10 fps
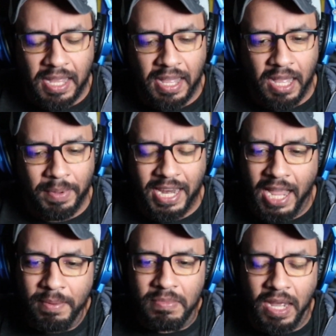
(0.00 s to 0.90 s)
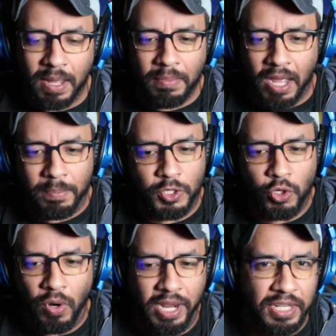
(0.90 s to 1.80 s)
and I'm
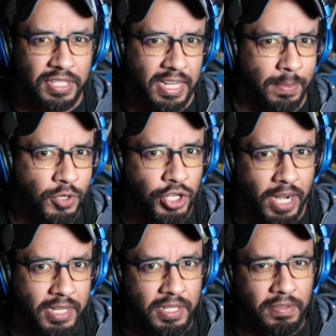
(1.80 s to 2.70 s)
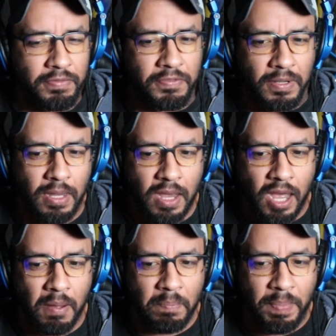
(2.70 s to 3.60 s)
trying to stay objective
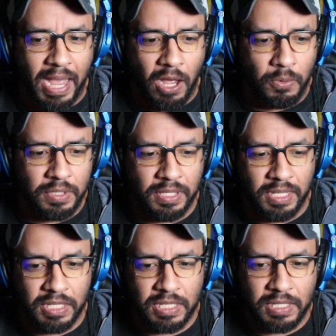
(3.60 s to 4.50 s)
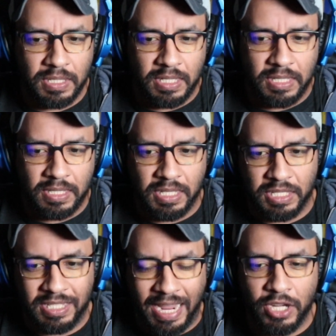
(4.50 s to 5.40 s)
about this
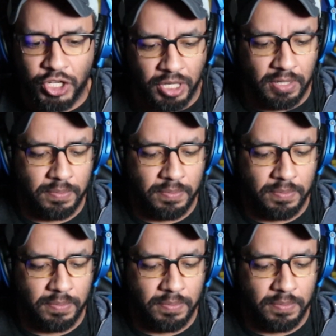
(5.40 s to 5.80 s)
tension.